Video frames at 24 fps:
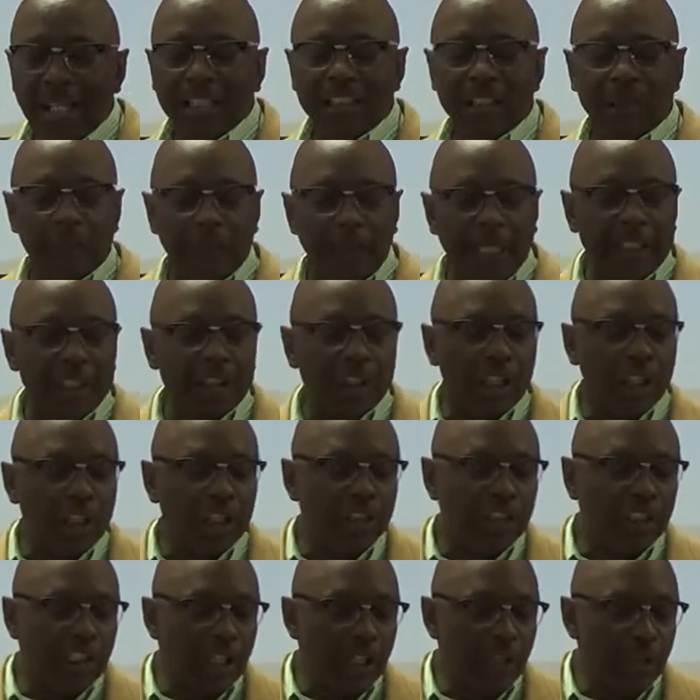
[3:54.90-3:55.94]
speak to
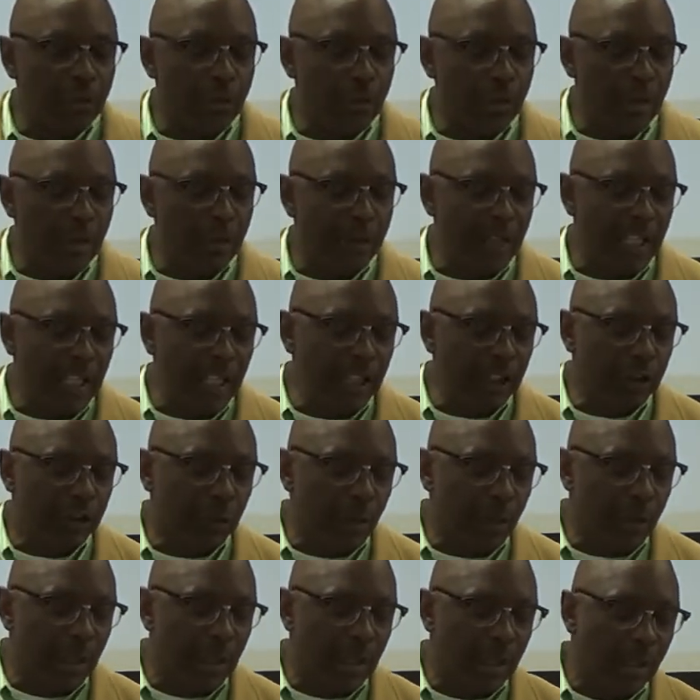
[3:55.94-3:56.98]
the children of
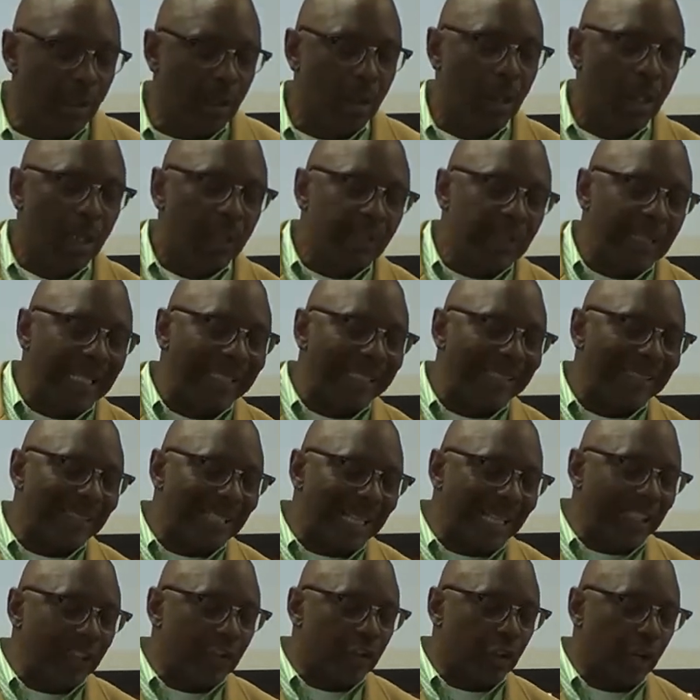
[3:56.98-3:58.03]
Israel that
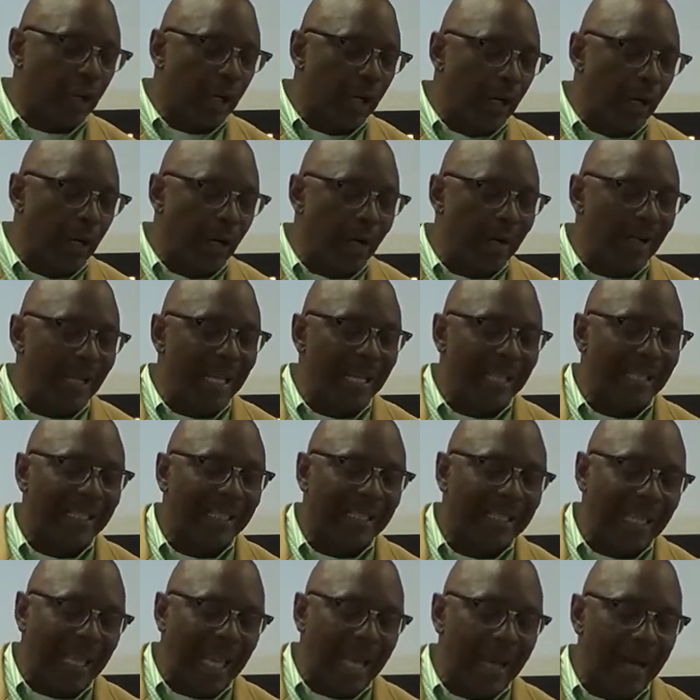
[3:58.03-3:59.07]
they turn and
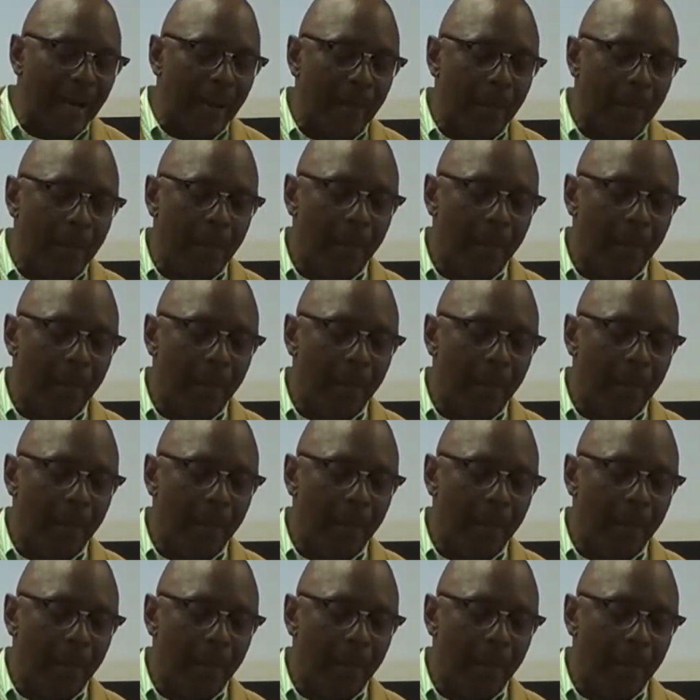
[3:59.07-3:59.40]
camp